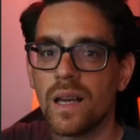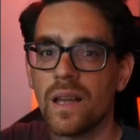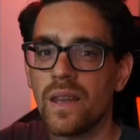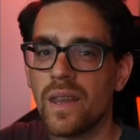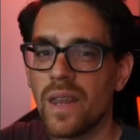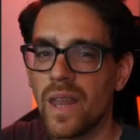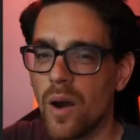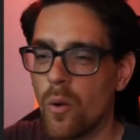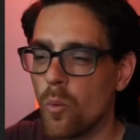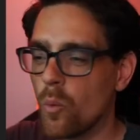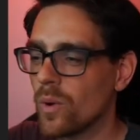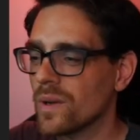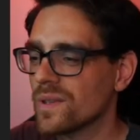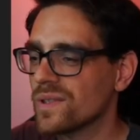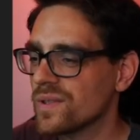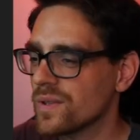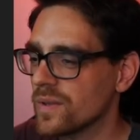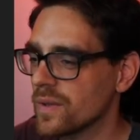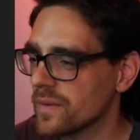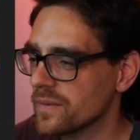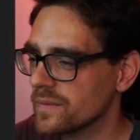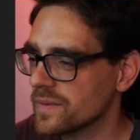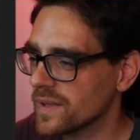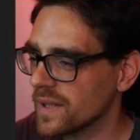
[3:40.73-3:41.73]
Now, once you
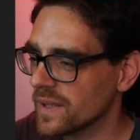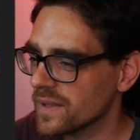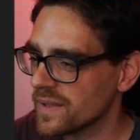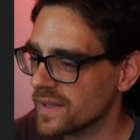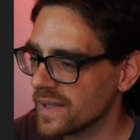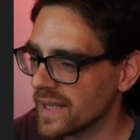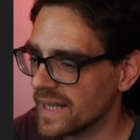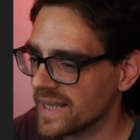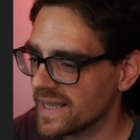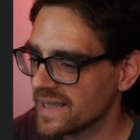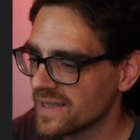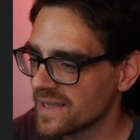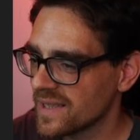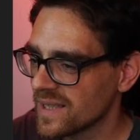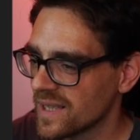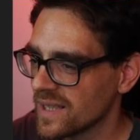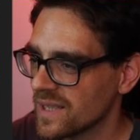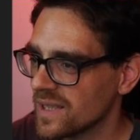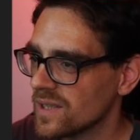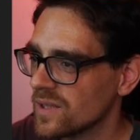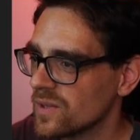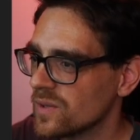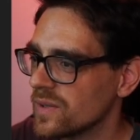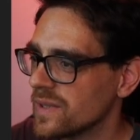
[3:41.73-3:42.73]
have done that,
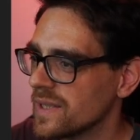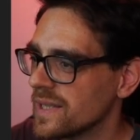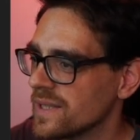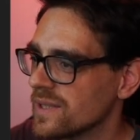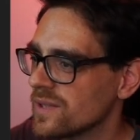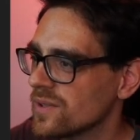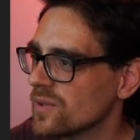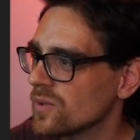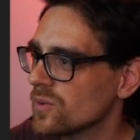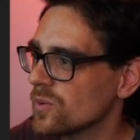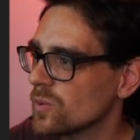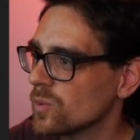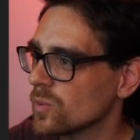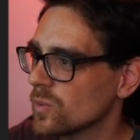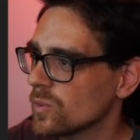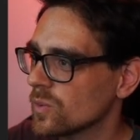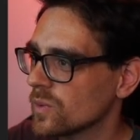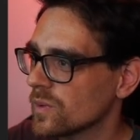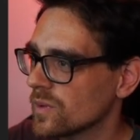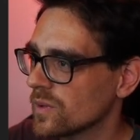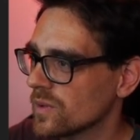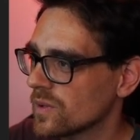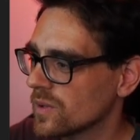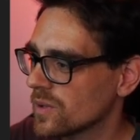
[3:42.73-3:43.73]
you need to
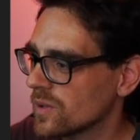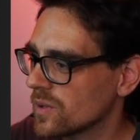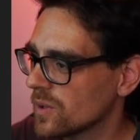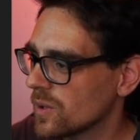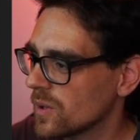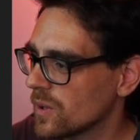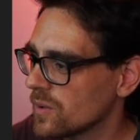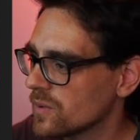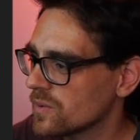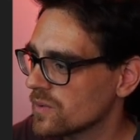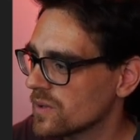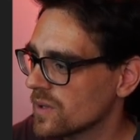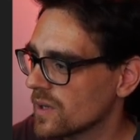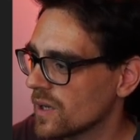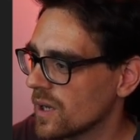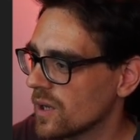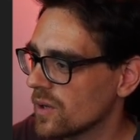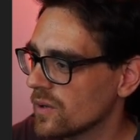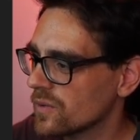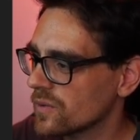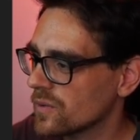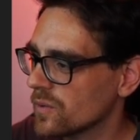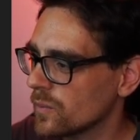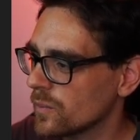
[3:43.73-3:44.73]
close
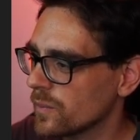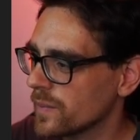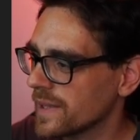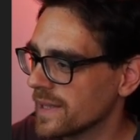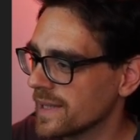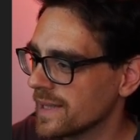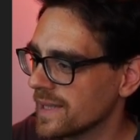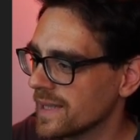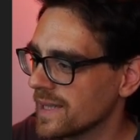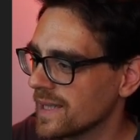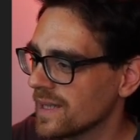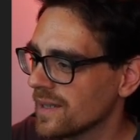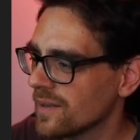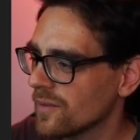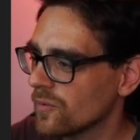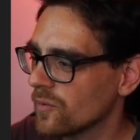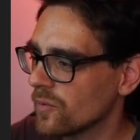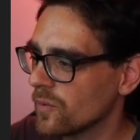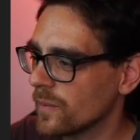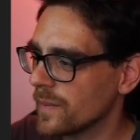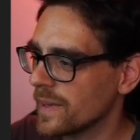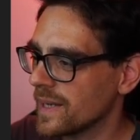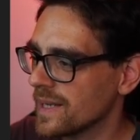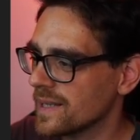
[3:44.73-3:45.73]
Claude completely.
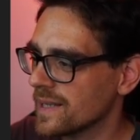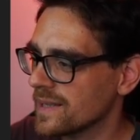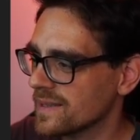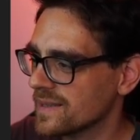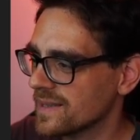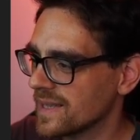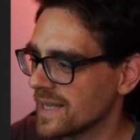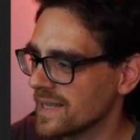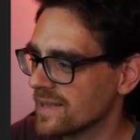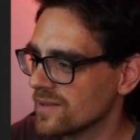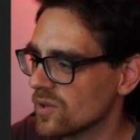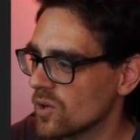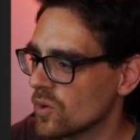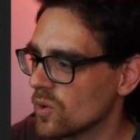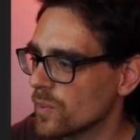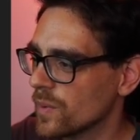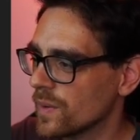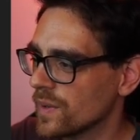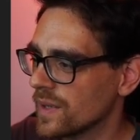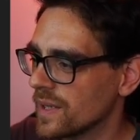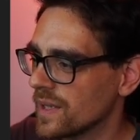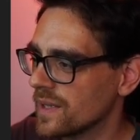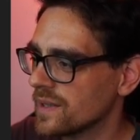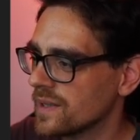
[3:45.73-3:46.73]
For me, it stays
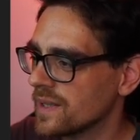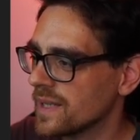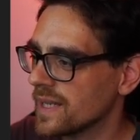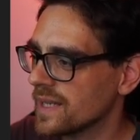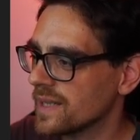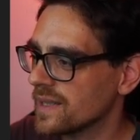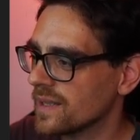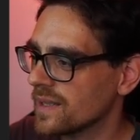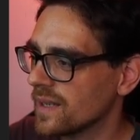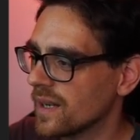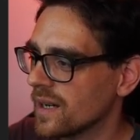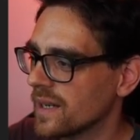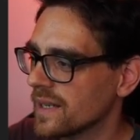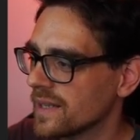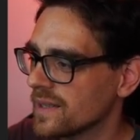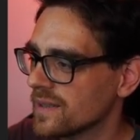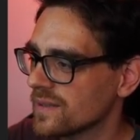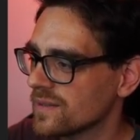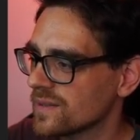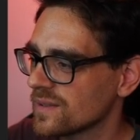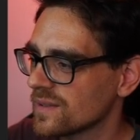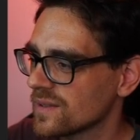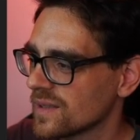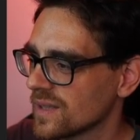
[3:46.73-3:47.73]
open in the hidden
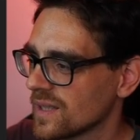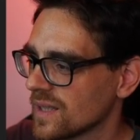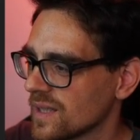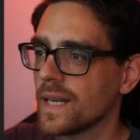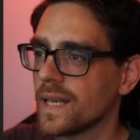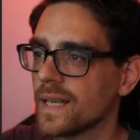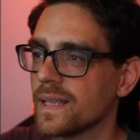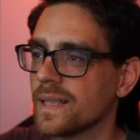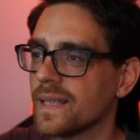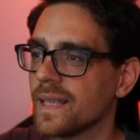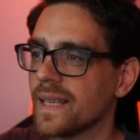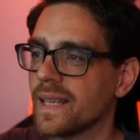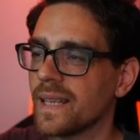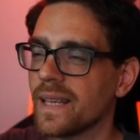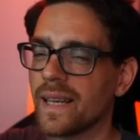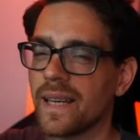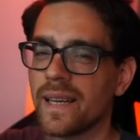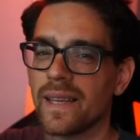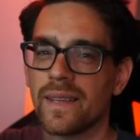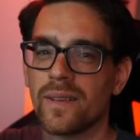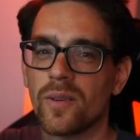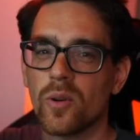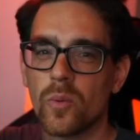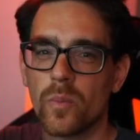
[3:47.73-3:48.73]
icons. Then I
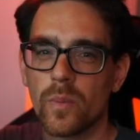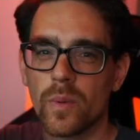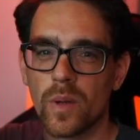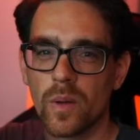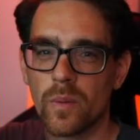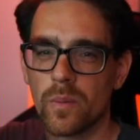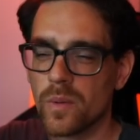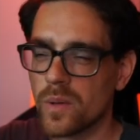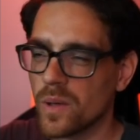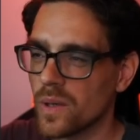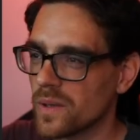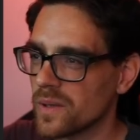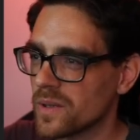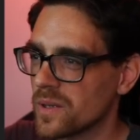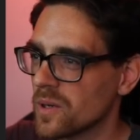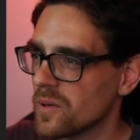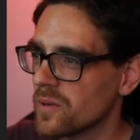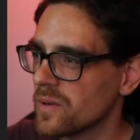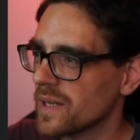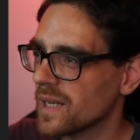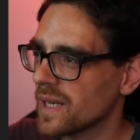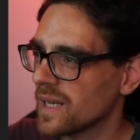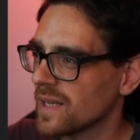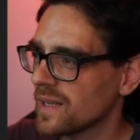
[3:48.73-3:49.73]
can open up Claude Code
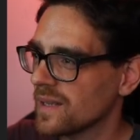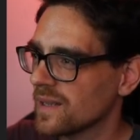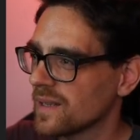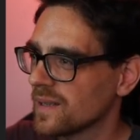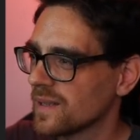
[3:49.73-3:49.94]
again.